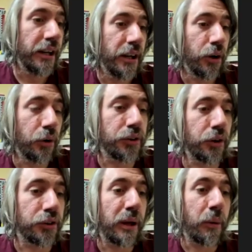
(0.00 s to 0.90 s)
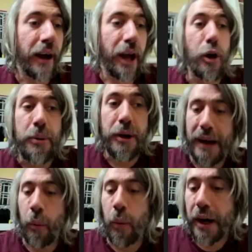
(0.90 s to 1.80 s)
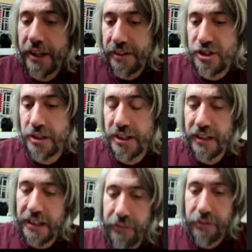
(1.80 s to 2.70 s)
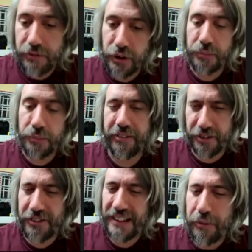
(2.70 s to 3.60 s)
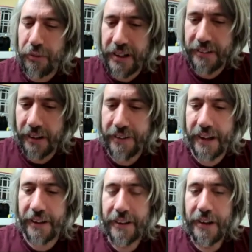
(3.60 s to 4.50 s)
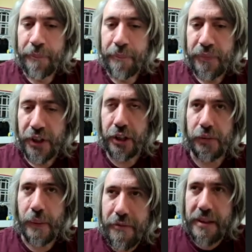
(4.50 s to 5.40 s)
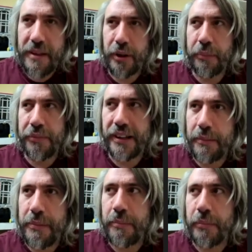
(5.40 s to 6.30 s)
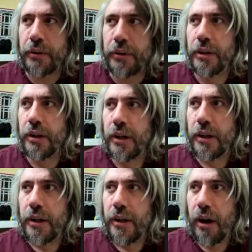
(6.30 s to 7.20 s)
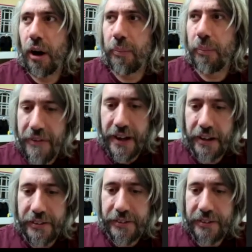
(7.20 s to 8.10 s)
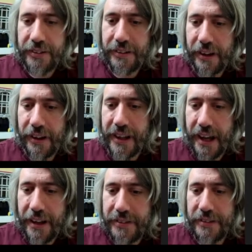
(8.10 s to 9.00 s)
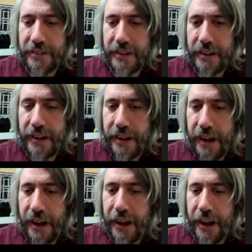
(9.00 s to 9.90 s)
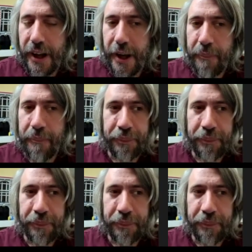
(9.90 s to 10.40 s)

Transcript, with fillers: or to or to be quite open about why it is you need to leave the room, and just little things like that. You know, so everything becomes a little bit more obvious, I guess, um,